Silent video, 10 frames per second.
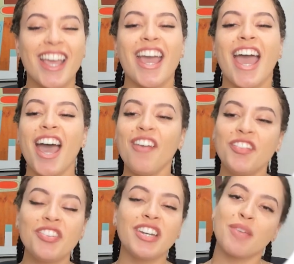
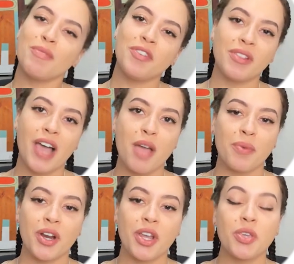After the name of your
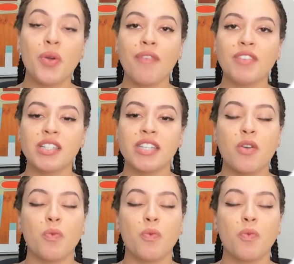library, you have to state